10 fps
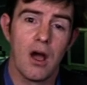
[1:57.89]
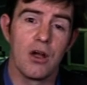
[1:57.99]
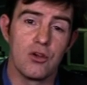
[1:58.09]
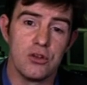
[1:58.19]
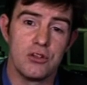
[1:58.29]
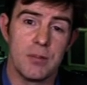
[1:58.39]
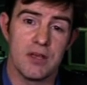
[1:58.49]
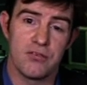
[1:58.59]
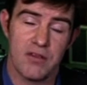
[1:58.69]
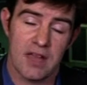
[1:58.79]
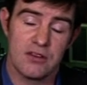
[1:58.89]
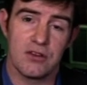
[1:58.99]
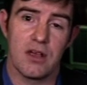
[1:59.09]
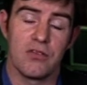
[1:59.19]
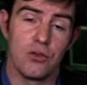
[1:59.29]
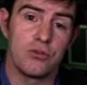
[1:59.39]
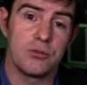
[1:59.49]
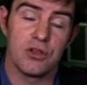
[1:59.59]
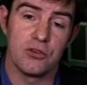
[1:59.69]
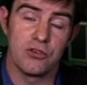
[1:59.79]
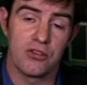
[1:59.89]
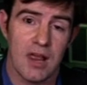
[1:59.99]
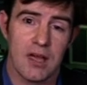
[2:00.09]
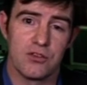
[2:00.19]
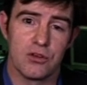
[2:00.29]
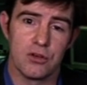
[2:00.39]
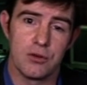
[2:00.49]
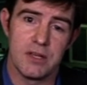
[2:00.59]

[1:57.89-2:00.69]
are going to be affected and those children's lives are going